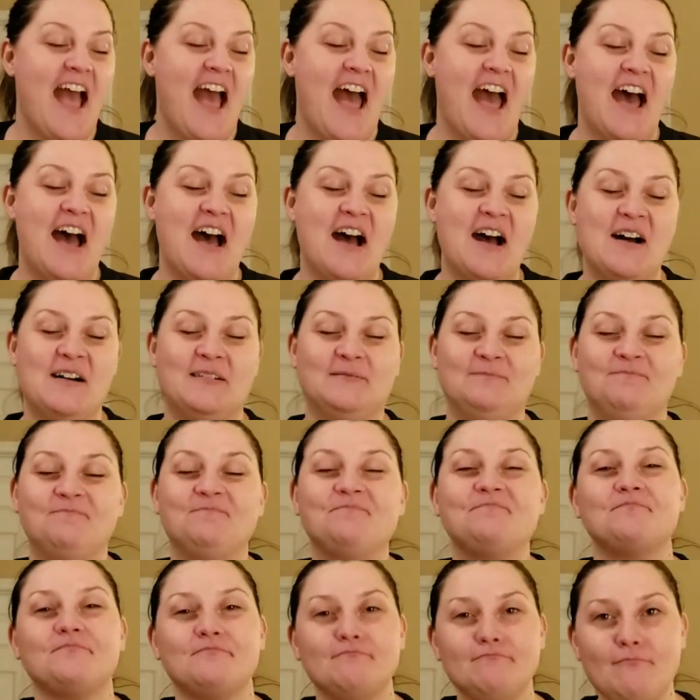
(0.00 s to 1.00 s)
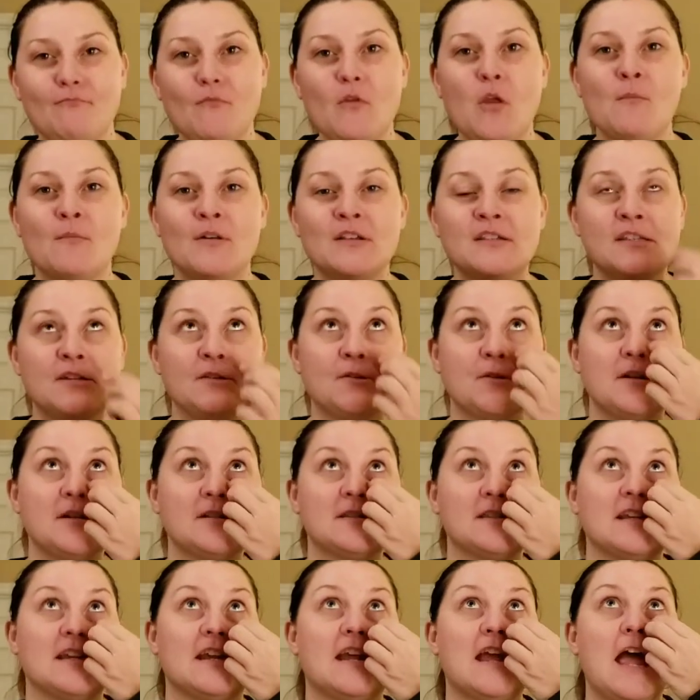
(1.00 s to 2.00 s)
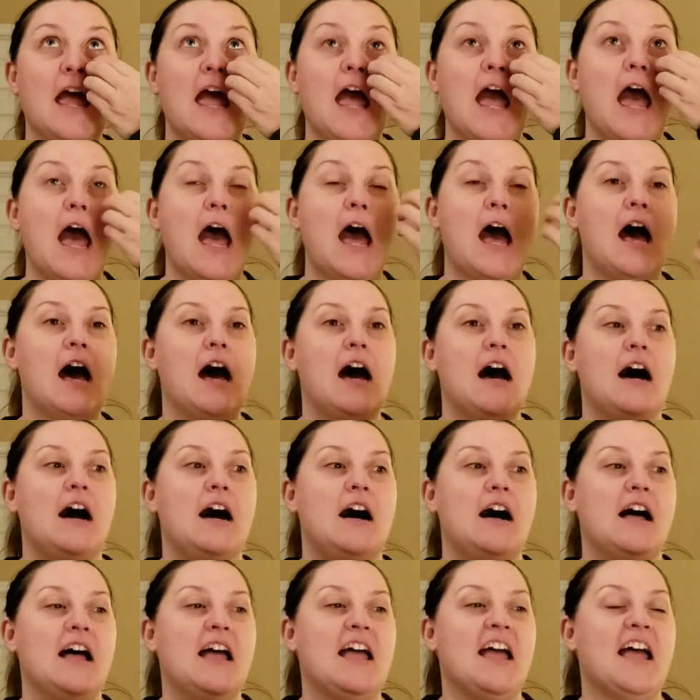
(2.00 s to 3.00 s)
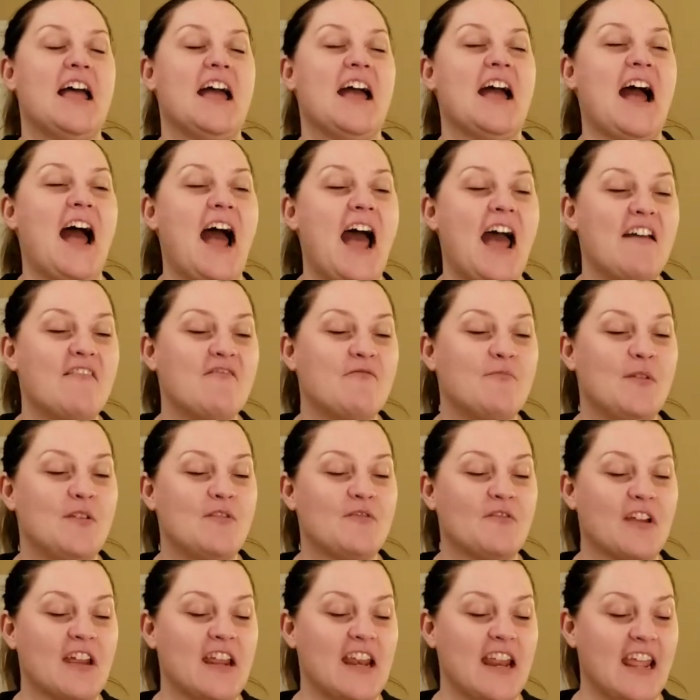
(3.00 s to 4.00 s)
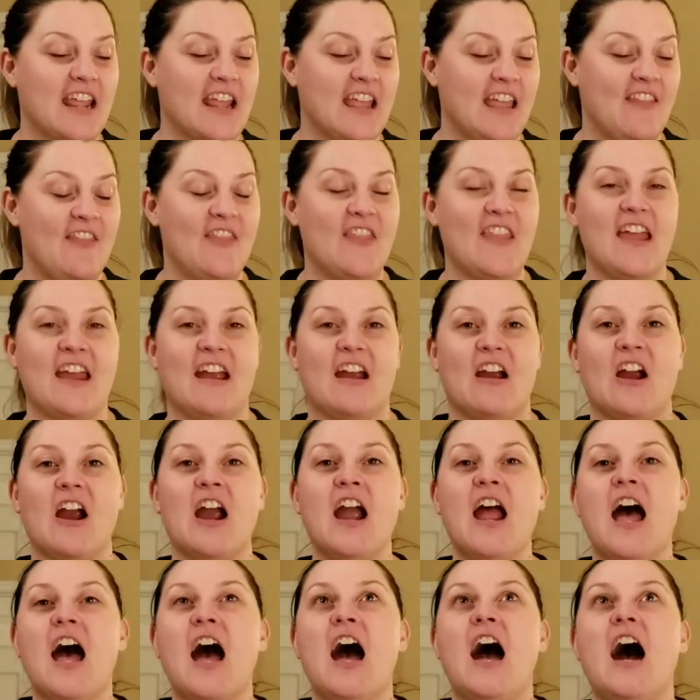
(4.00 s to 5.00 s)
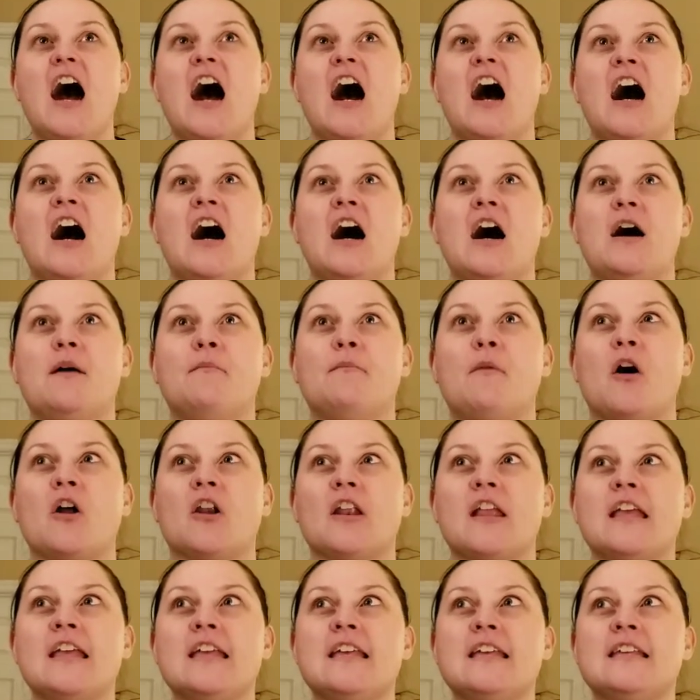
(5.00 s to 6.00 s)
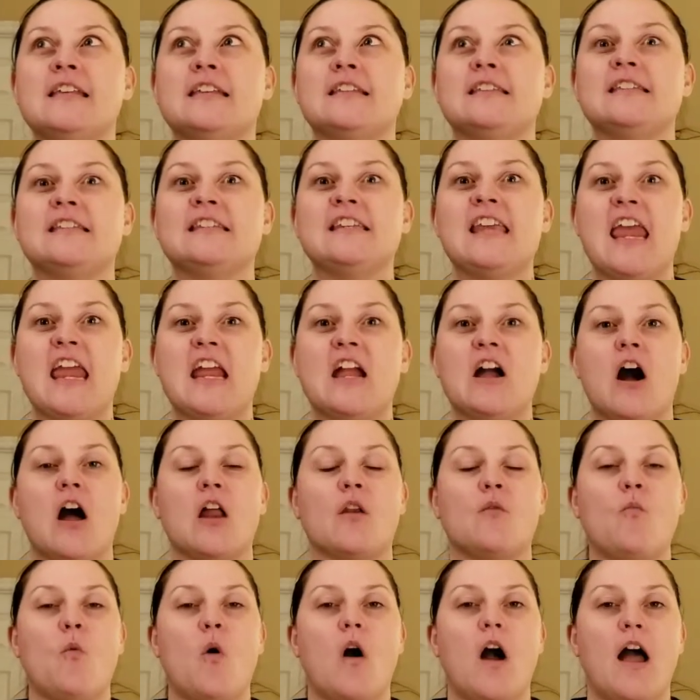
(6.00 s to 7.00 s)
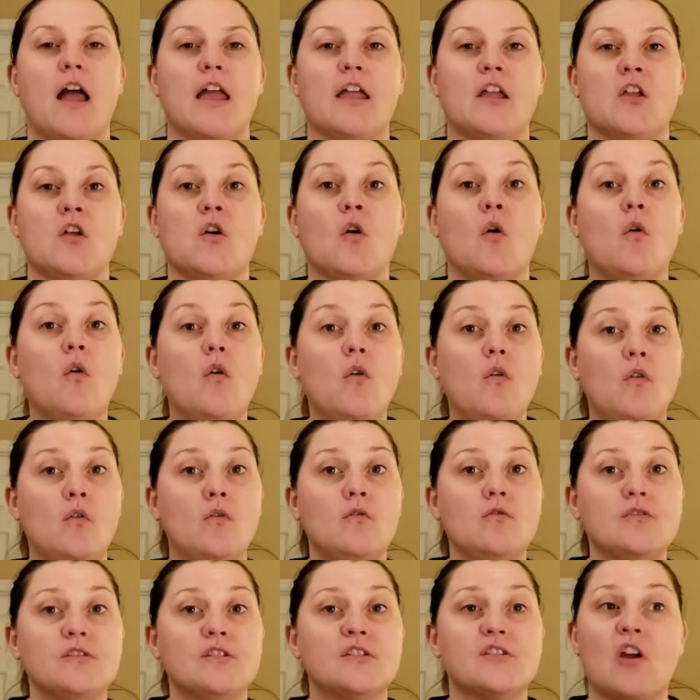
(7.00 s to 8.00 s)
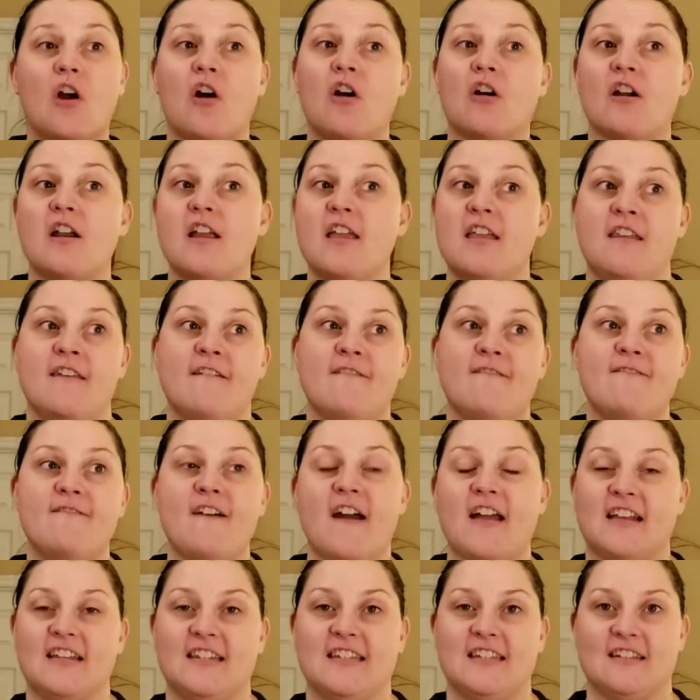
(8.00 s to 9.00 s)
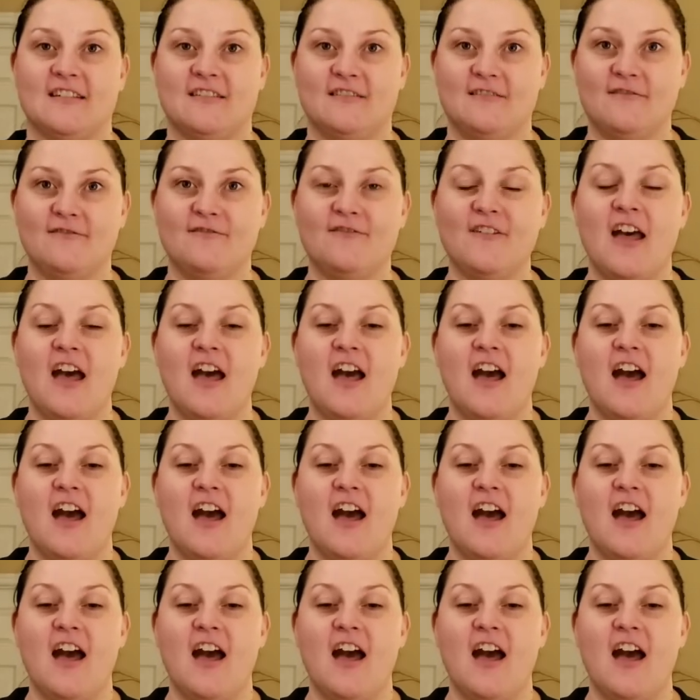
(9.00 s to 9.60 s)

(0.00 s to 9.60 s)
But seriously, I've been reading in there on his take on why goals are ineffective.